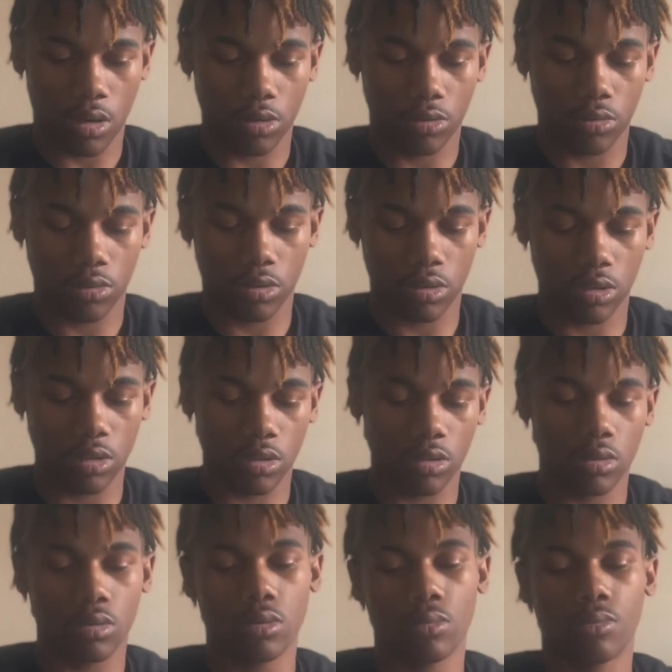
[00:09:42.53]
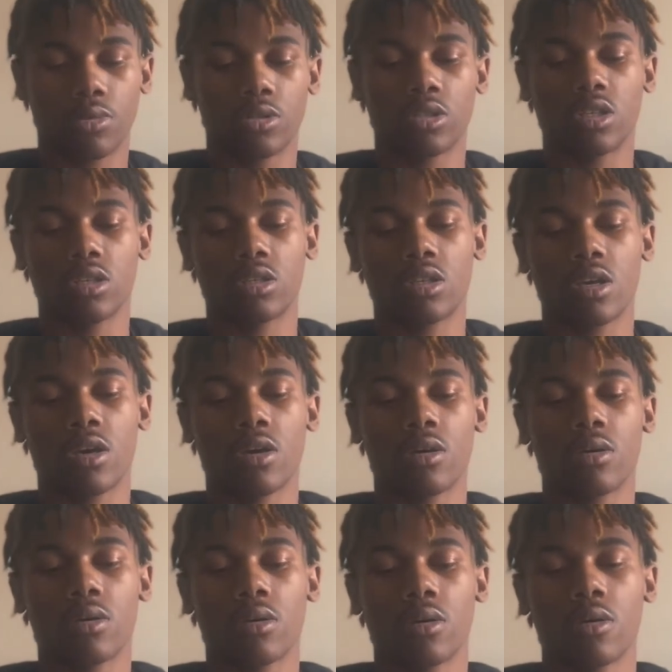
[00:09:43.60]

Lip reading: as you can see, projectile